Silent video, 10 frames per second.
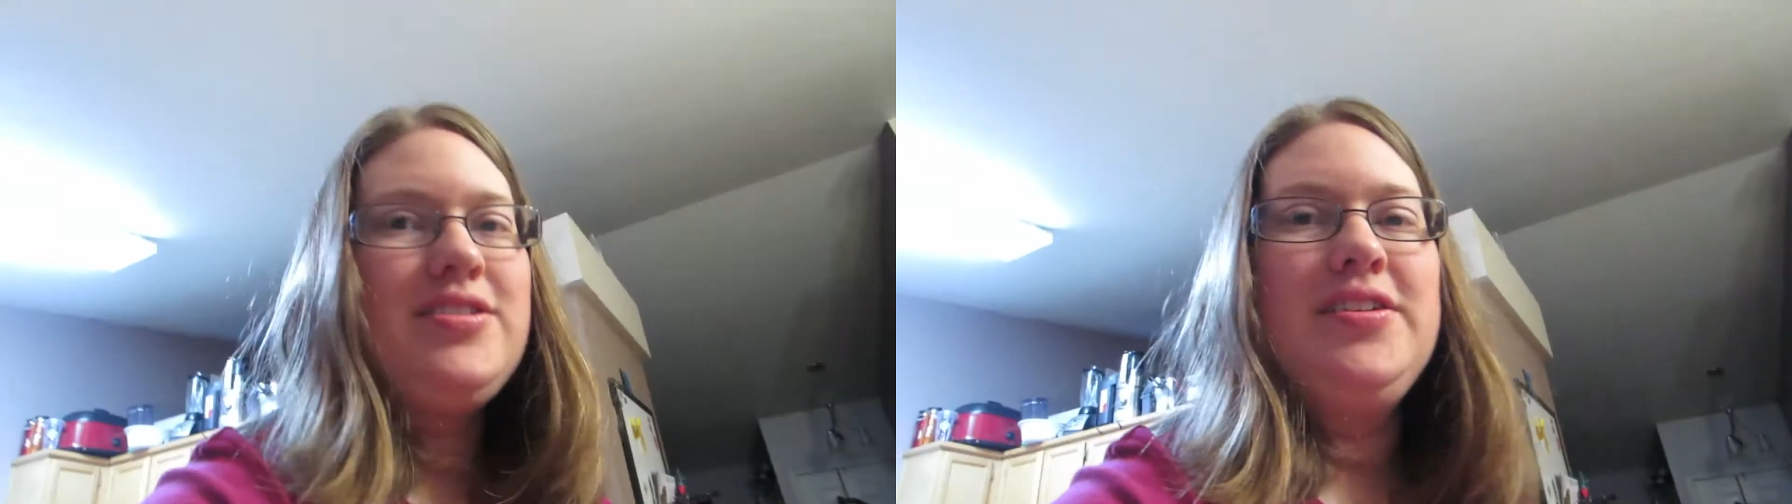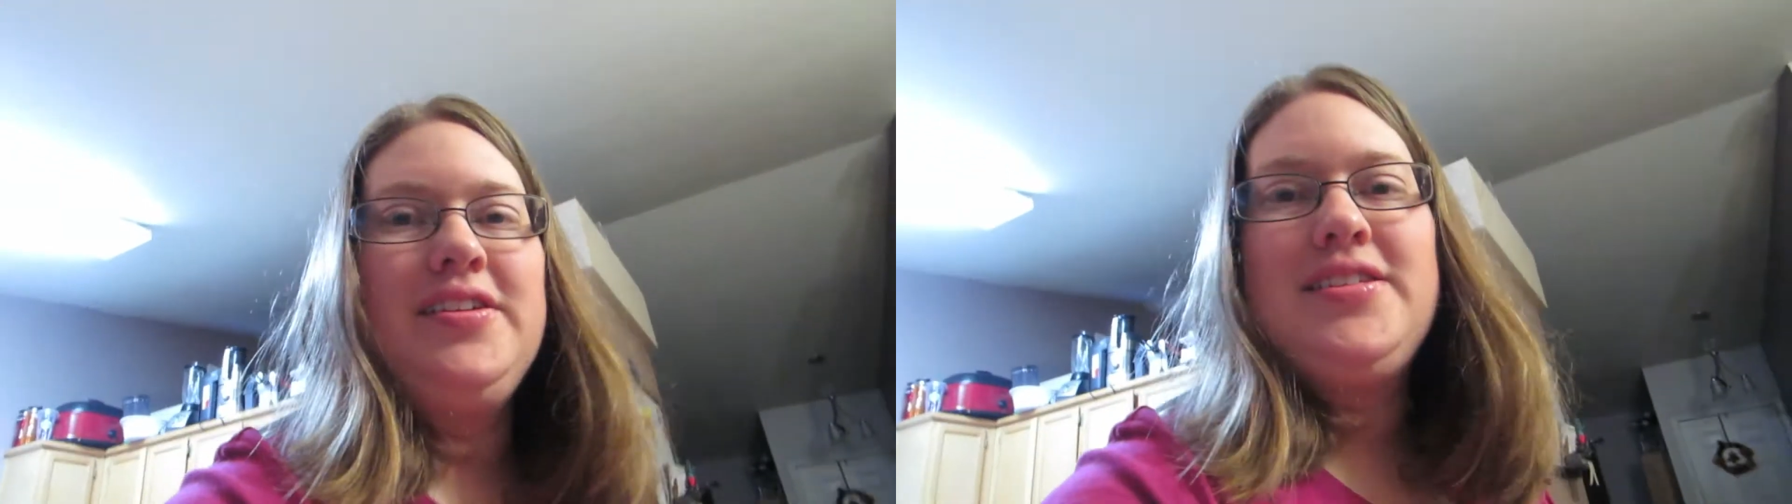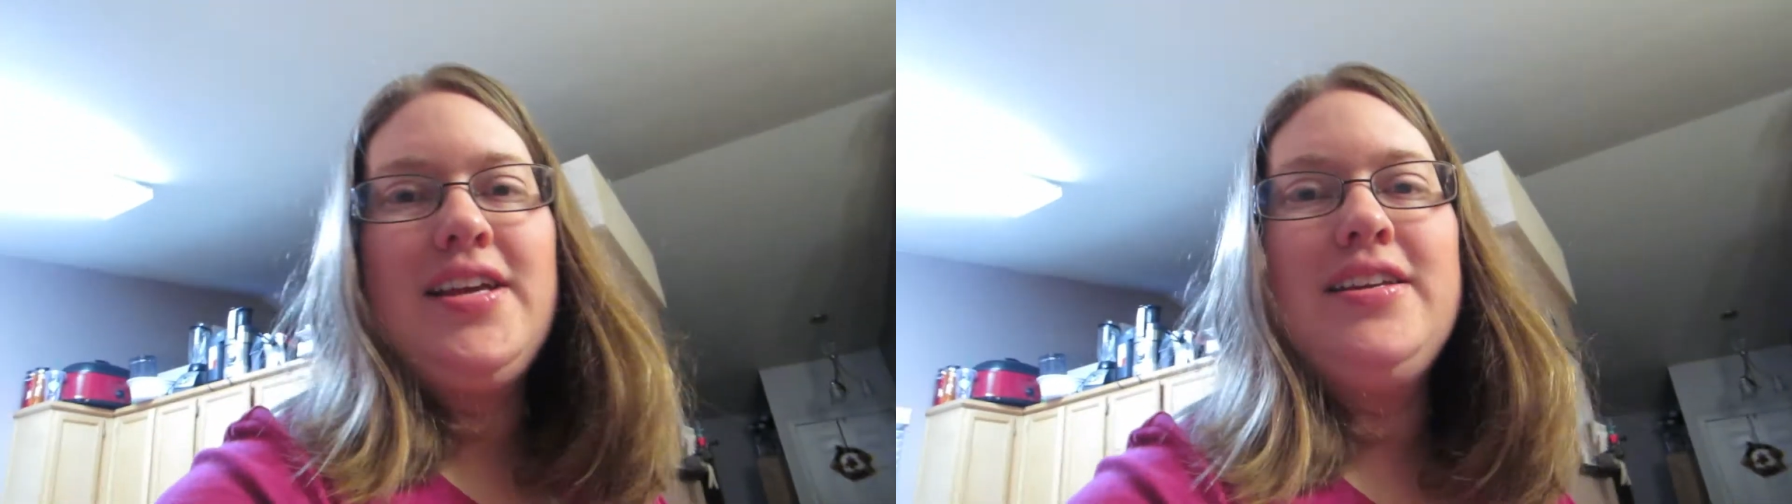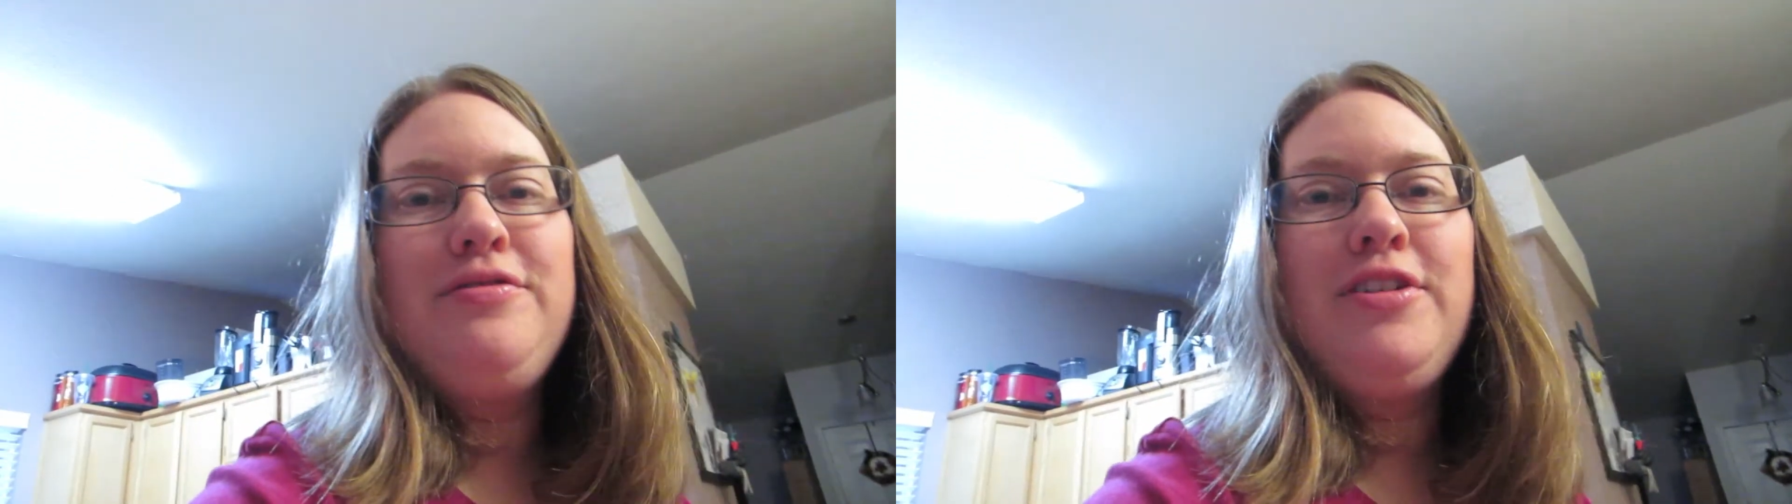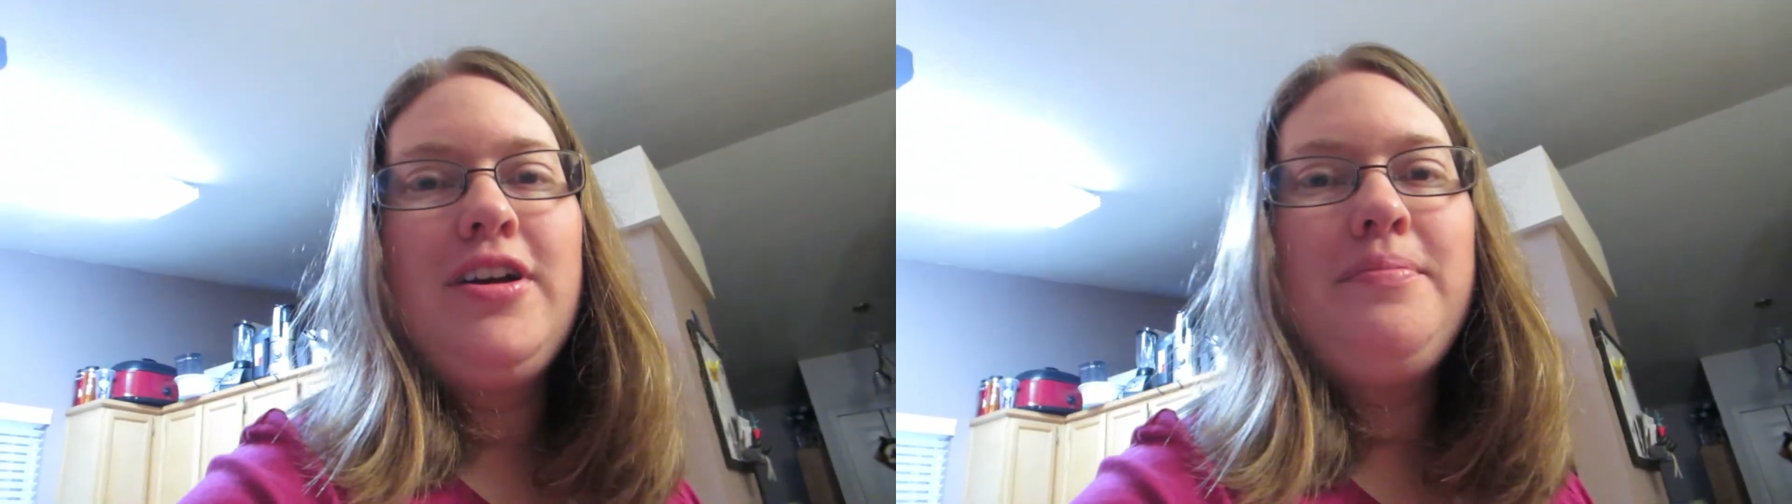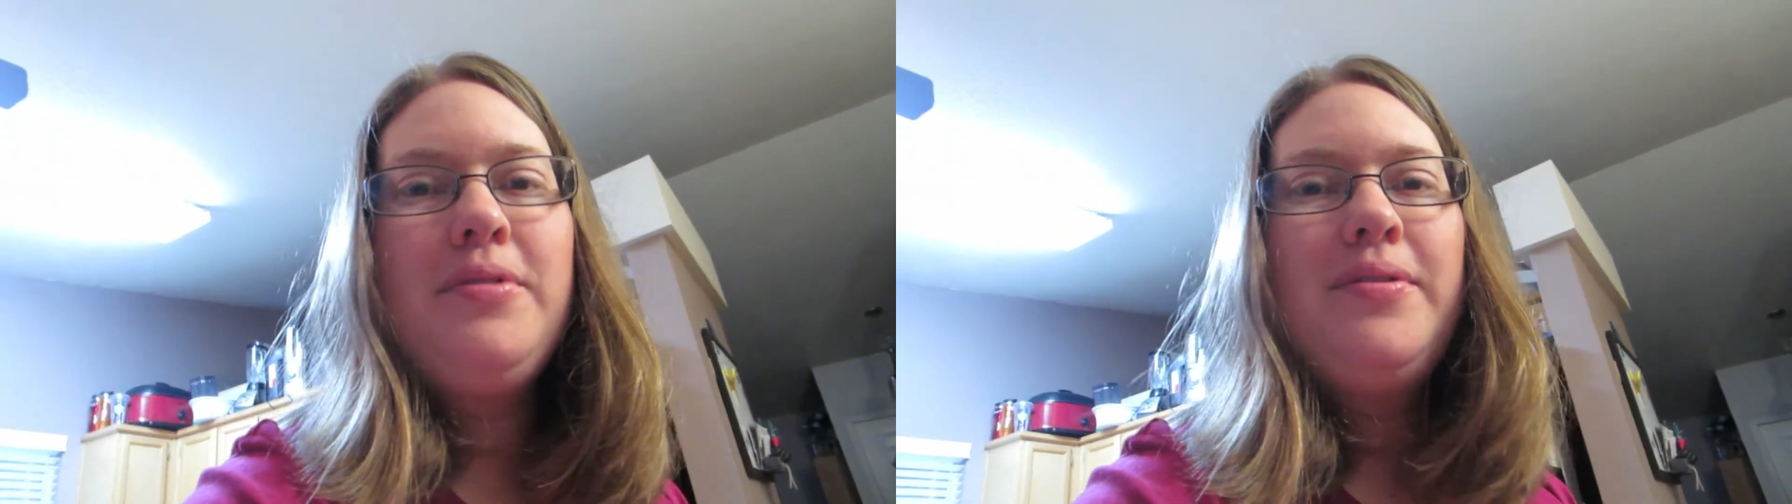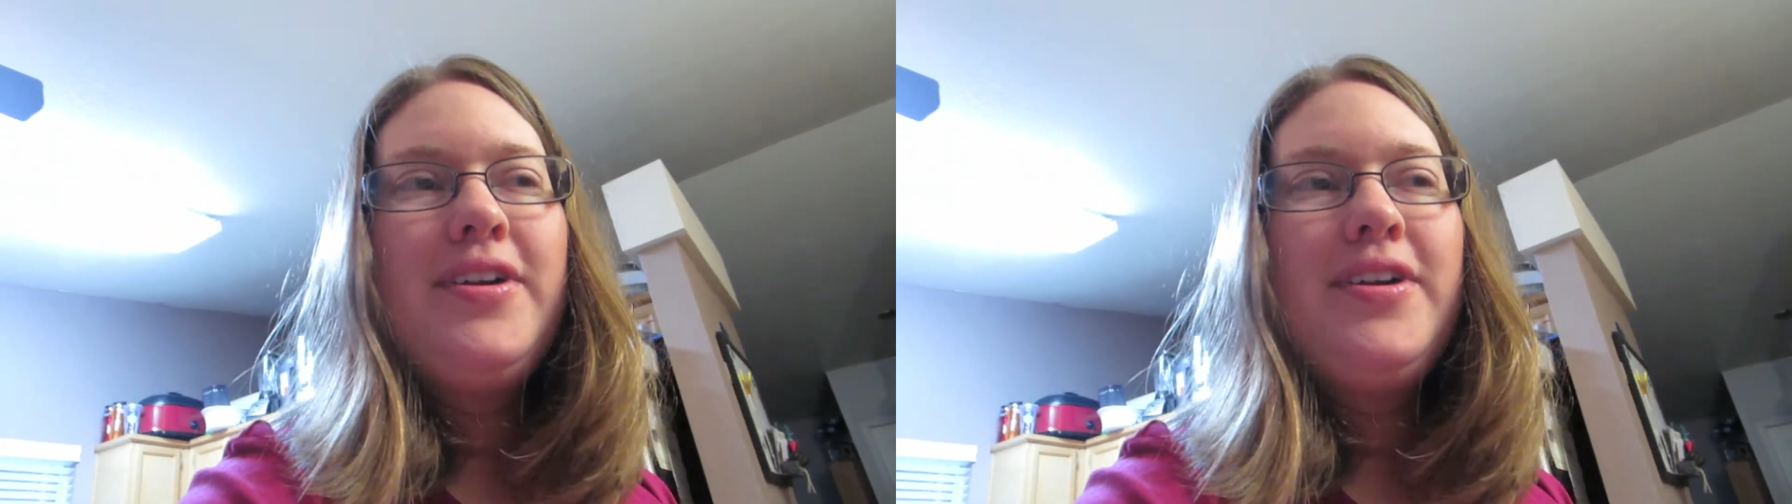so I'm going to say a different couple